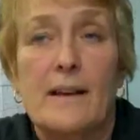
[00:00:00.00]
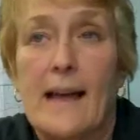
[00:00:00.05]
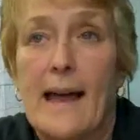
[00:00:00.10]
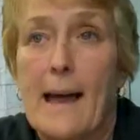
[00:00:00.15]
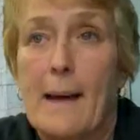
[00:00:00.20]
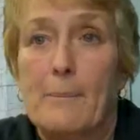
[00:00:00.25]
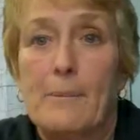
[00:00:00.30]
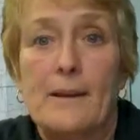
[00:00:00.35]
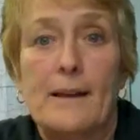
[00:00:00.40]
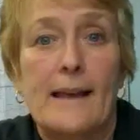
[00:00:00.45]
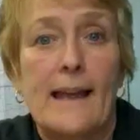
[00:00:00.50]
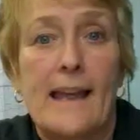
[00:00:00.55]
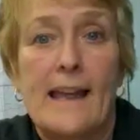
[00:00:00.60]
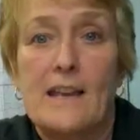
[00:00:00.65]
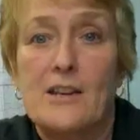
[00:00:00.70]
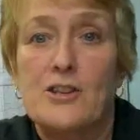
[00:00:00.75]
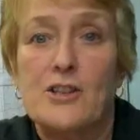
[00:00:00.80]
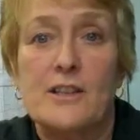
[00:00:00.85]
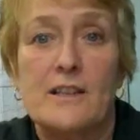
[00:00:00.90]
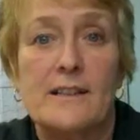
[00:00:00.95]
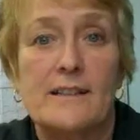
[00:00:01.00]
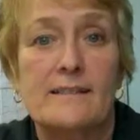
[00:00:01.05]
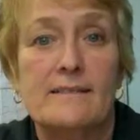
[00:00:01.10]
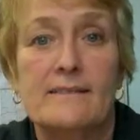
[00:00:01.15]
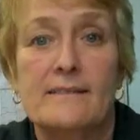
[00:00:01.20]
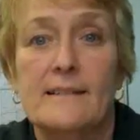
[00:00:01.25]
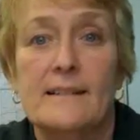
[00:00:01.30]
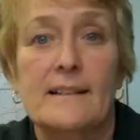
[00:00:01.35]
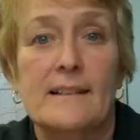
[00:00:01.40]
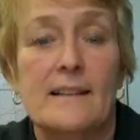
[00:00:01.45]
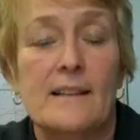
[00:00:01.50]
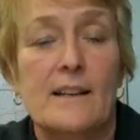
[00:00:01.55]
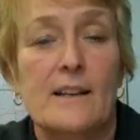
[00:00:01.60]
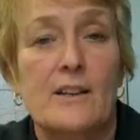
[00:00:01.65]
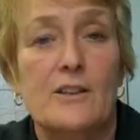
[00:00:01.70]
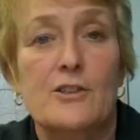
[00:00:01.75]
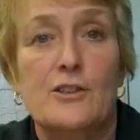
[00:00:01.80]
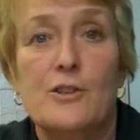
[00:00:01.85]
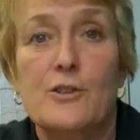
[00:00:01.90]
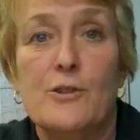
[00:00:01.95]
application
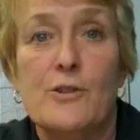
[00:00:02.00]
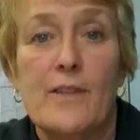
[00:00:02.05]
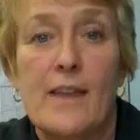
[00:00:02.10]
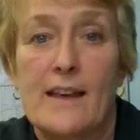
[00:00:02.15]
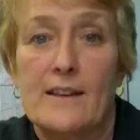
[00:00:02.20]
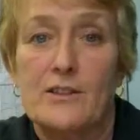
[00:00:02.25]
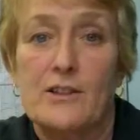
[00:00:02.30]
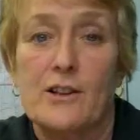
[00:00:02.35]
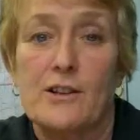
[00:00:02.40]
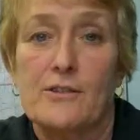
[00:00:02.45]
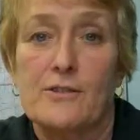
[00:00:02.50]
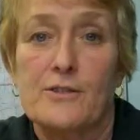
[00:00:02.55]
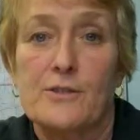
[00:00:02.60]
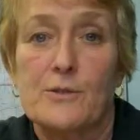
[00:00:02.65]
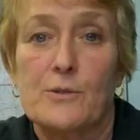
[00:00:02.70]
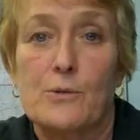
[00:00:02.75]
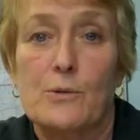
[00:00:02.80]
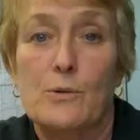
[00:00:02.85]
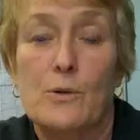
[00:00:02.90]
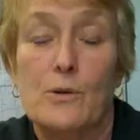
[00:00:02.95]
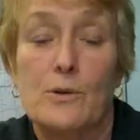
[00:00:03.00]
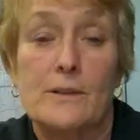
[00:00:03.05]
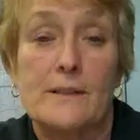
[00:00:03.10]
to that charter school or